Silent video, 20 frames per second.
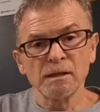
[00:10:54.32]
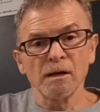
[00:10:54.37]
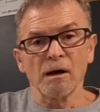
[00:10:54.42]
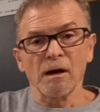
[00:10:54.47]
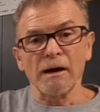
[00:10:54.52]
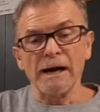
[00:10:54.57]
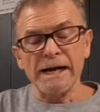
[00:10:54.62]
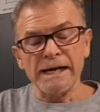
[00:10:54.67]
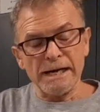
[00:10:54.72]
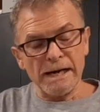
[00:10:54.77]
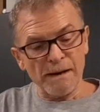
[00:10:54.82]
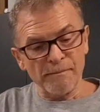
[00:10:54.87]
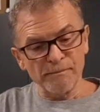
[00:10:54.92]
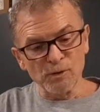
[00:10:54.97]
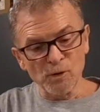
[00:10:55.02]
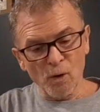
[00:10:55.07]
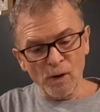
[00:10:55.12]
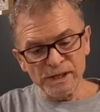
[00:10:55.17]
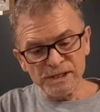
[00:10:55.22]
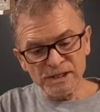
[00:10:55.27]
All right, I'm
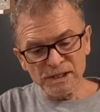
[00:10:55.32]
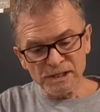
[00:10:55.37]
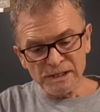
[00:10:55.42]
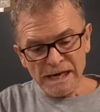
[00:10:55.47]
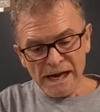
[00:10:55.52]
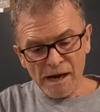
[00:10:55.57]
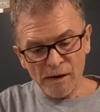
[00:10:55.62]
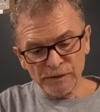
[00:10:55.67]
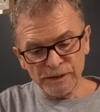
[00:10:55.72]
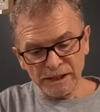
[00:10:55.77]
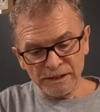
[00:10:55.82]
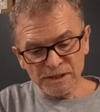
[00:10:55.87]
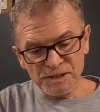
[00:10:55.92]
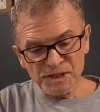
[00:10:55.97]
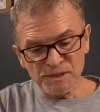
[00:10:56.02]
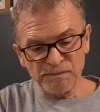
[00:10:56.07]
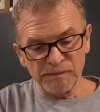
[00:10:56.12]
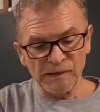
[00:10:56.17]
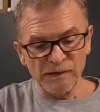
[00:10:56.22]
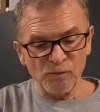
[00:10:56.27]
going to now get the
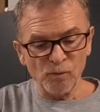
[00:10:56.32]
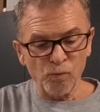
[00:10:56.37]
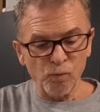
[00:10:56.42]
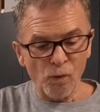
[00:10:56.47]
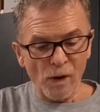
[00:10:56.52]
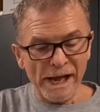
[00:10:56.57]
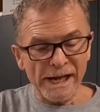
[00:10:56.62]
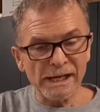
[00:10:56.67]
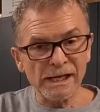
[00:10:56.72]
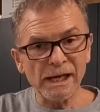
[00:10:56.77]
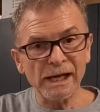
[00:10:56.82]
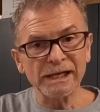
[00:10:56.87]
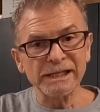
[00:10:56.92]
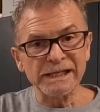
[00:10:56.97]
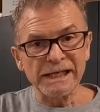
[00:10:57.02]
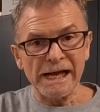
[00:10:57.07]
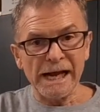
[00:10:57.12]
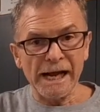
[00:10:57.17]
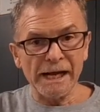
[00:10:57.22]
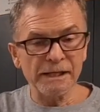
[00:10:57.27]
splint wet
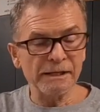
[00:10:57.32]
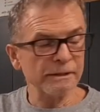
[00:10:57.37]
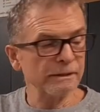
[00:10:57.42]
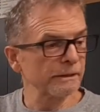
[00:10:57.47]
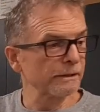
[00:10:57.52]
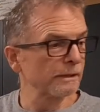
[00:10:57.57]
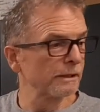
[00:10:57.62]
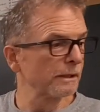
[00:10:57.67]
again.